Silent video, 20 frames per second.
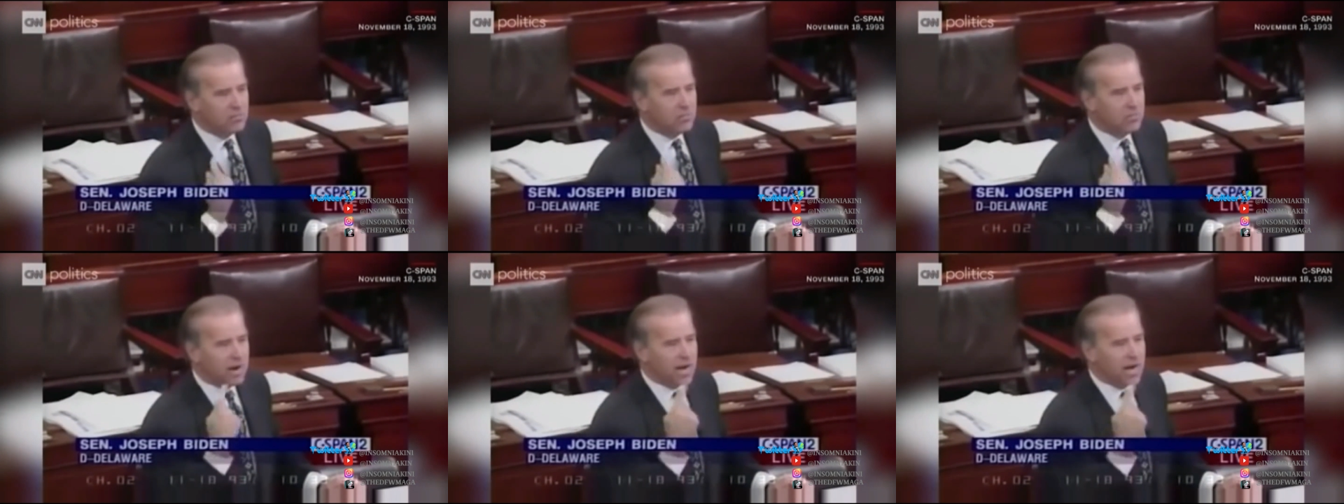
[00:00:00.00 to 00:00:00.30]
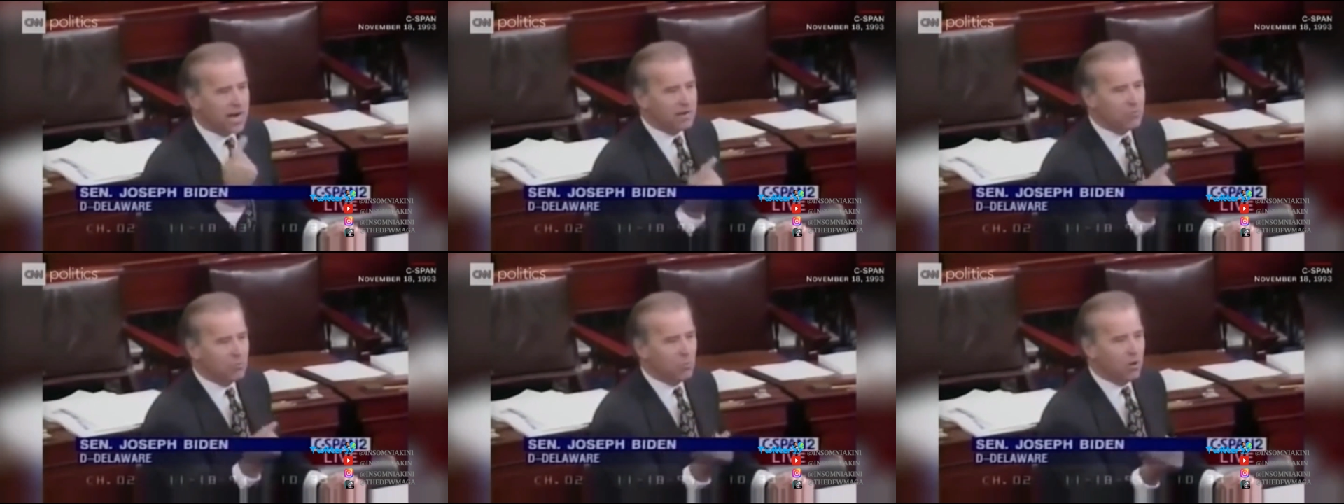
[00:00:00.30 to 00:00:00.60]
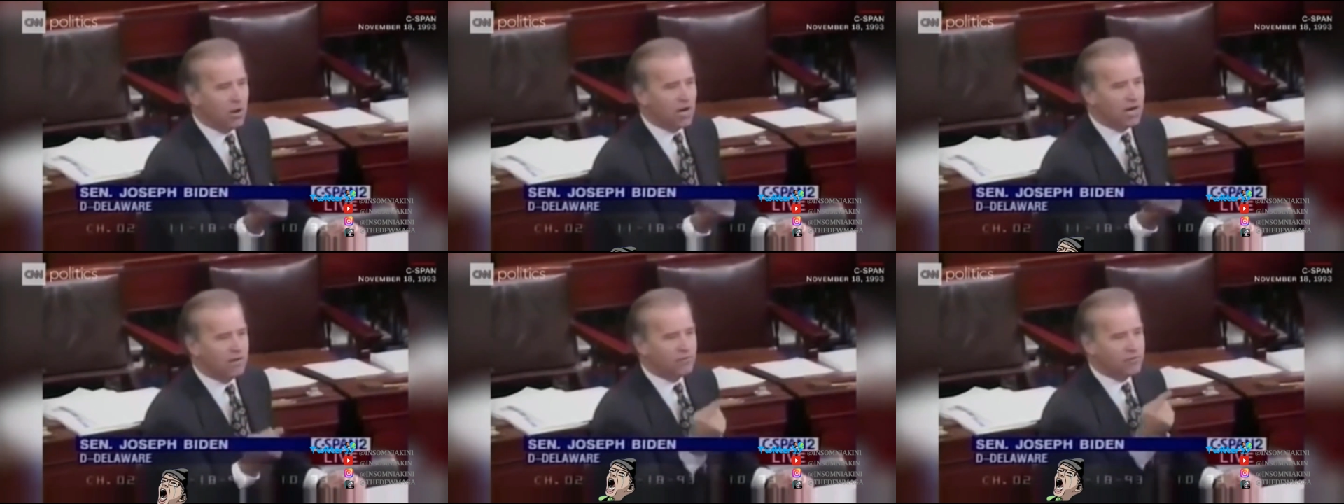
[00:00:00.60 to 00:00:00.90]
my
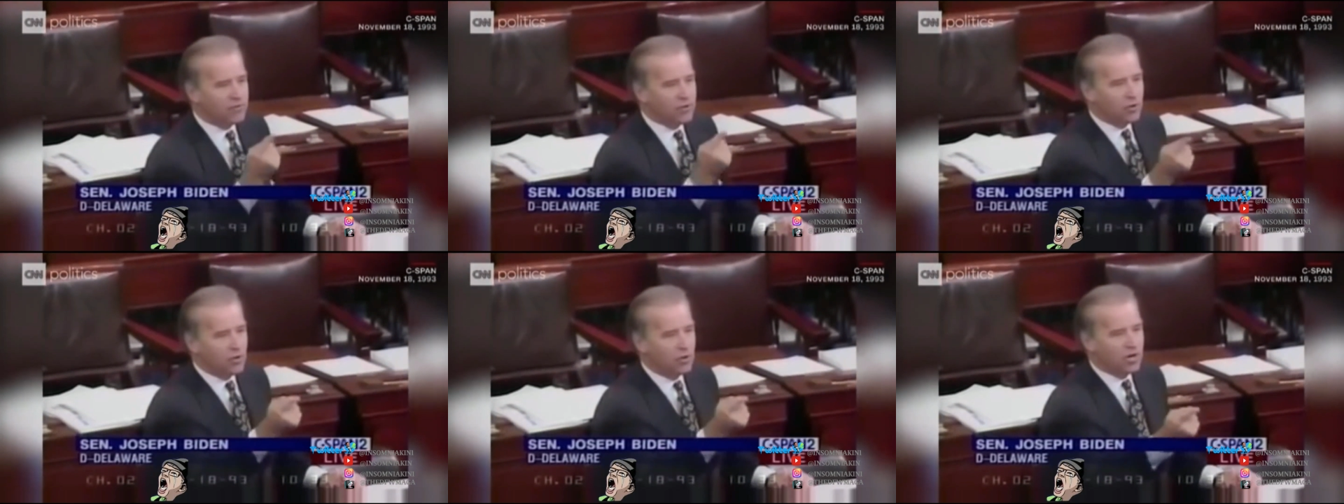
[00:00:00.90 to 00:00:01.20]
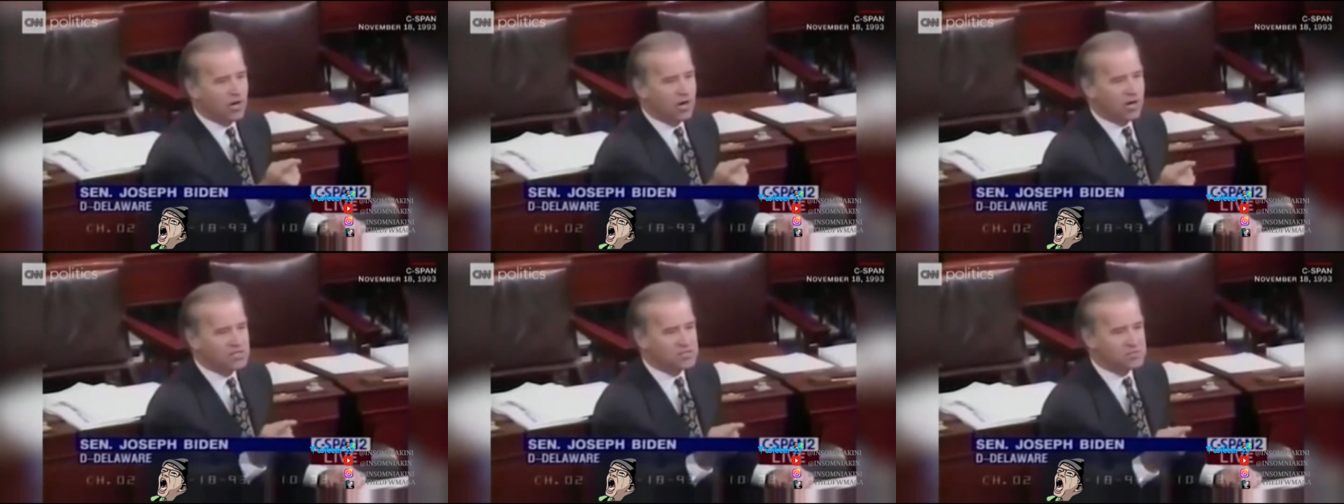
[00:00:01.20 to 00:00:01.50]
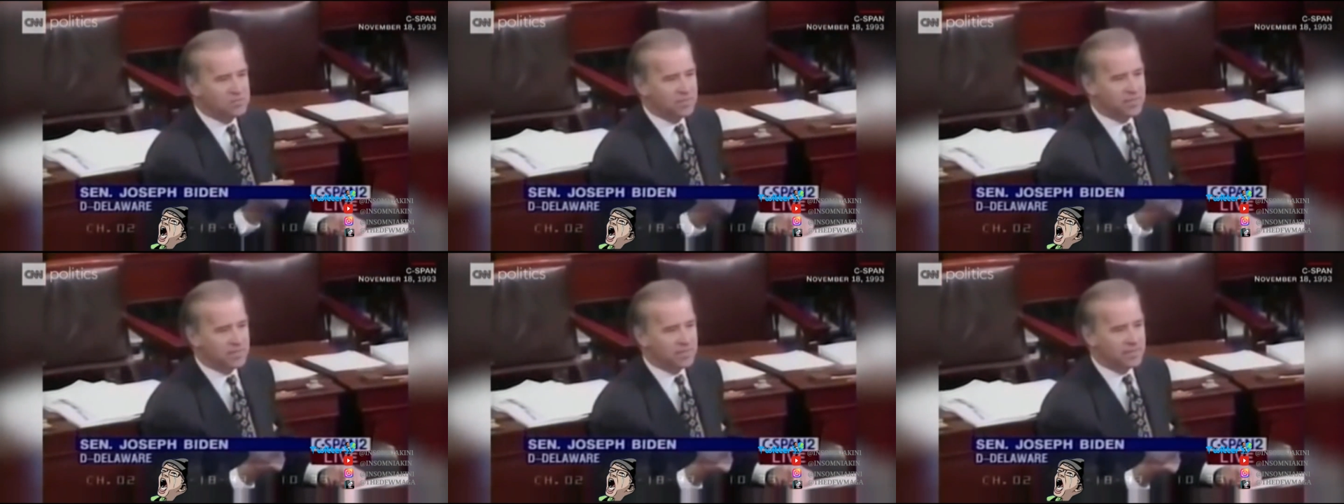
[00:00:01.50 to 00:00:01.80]
wife, your
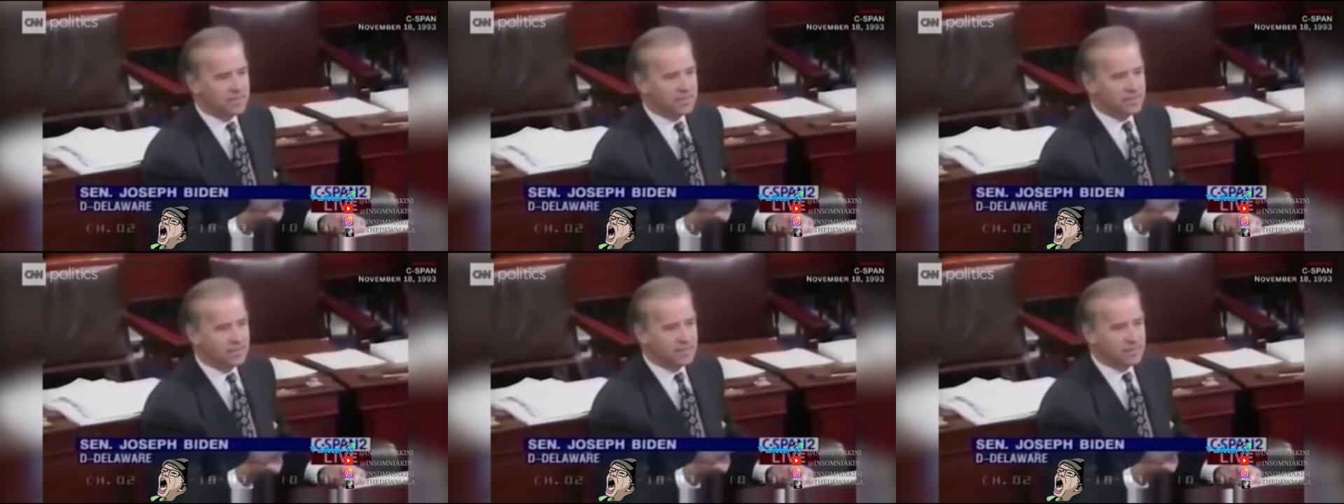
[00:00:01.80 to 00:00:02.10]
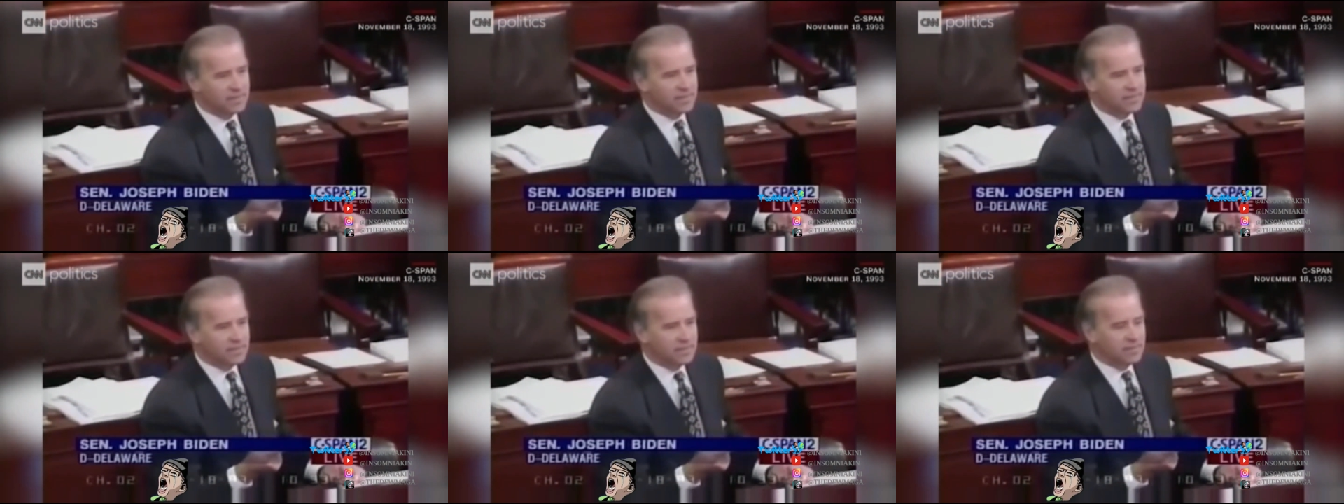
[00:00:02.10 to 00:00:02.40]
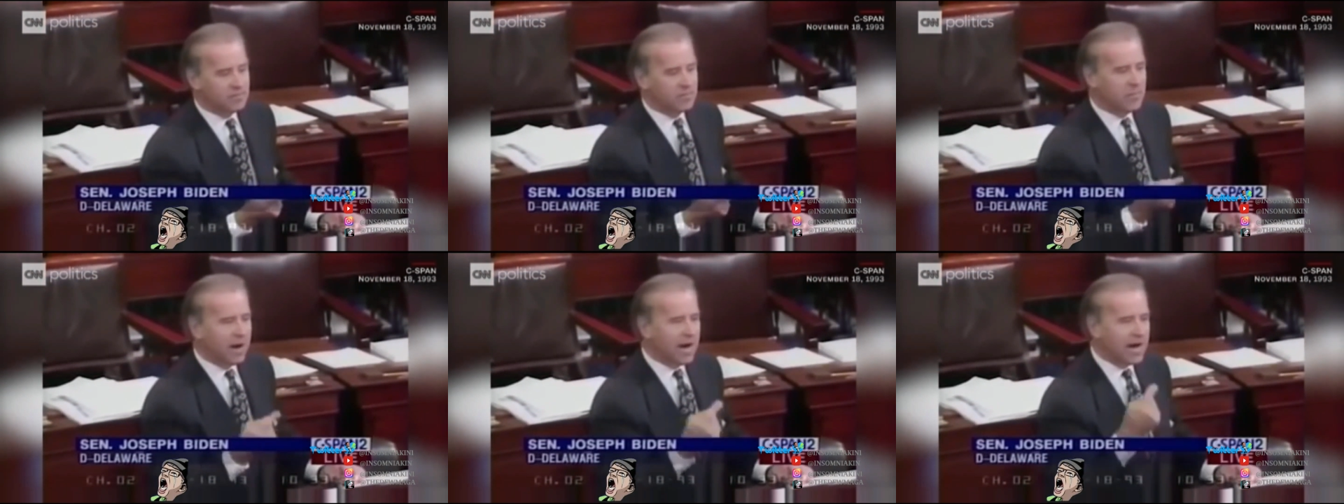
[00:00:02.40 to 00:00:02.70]
husband,
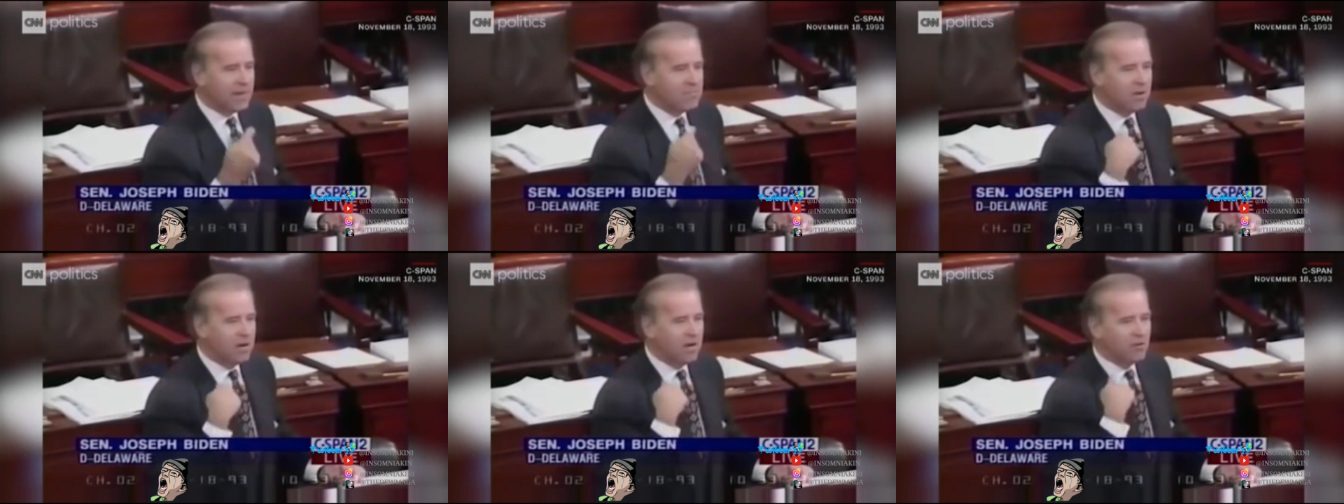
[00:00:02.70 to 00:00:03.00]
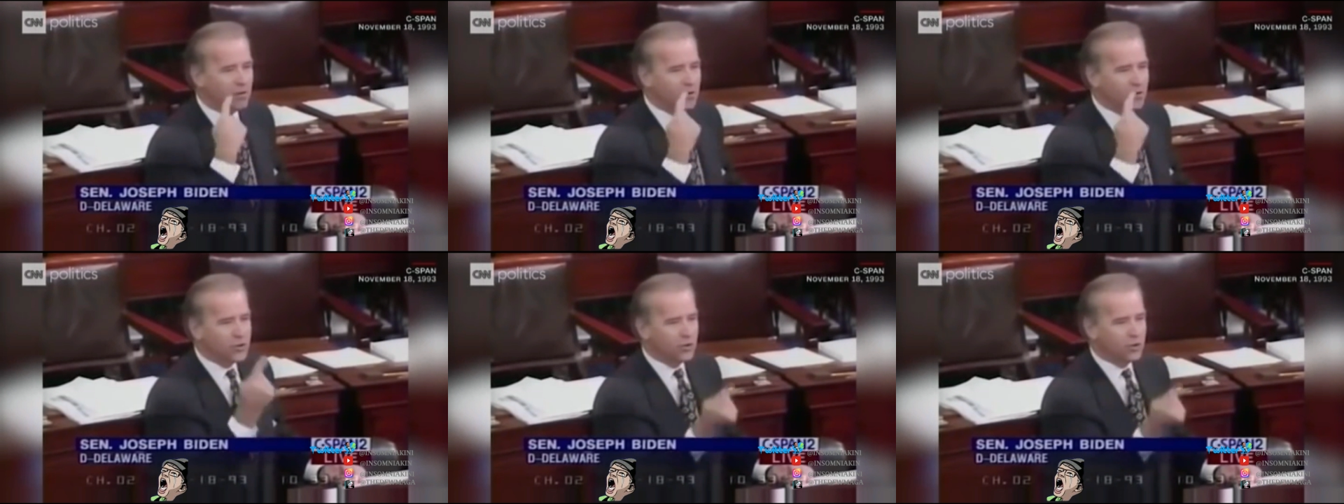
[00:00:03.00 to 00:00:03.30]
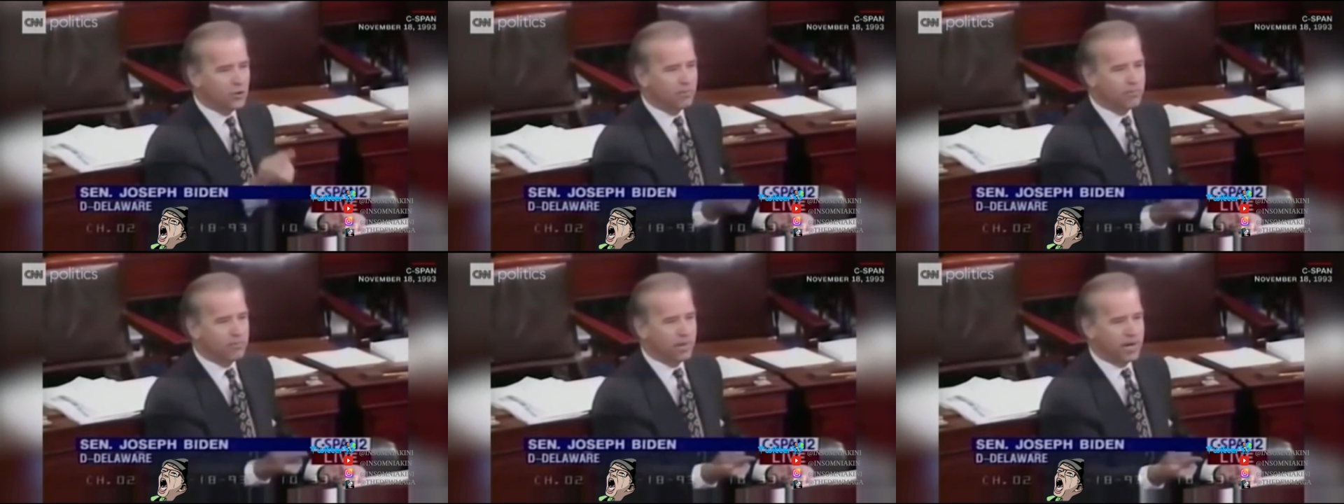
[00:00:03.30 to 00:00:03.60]
my mother,
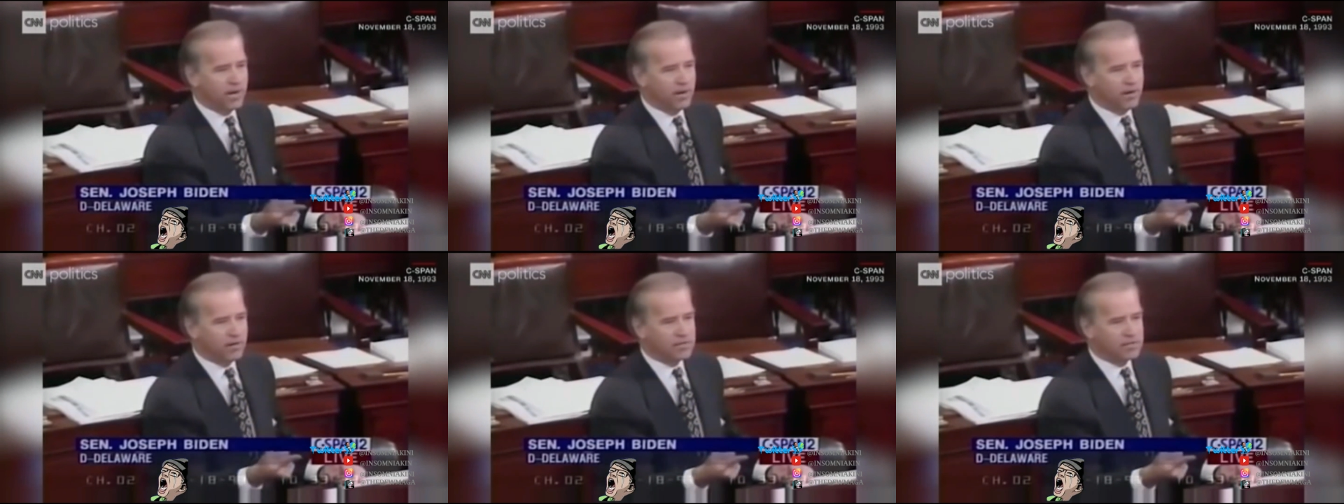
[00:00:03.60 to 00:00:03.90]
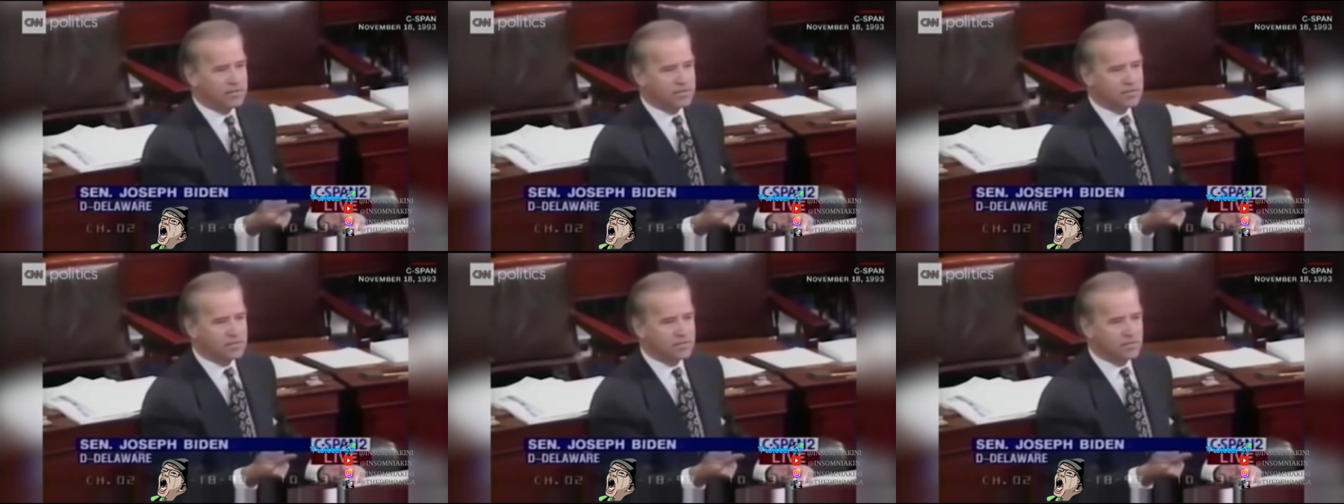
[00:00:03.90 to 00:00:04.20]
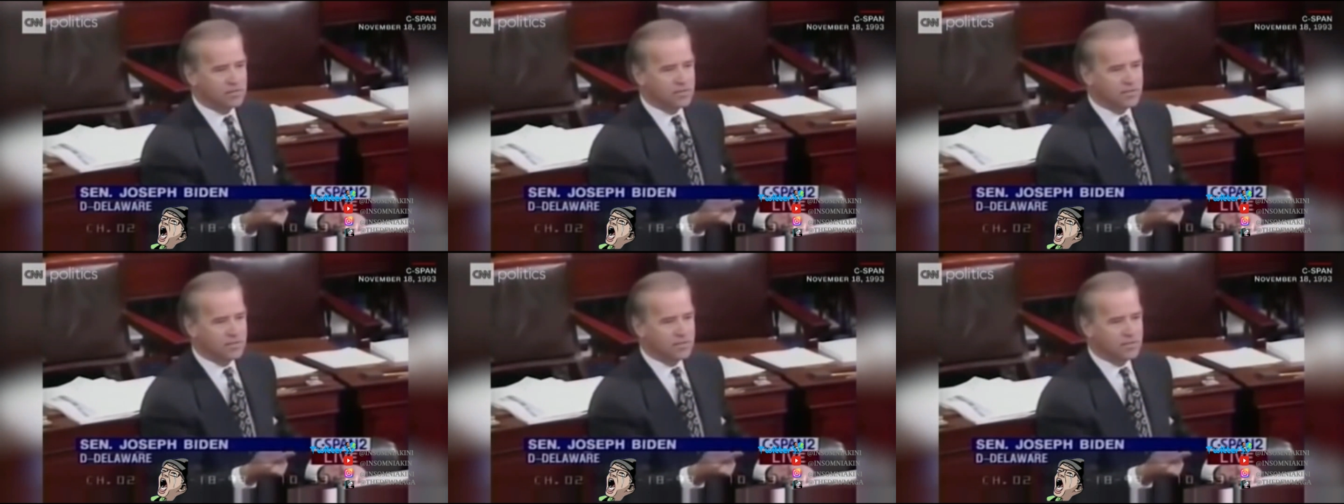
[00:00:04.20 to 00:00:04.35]
your parents.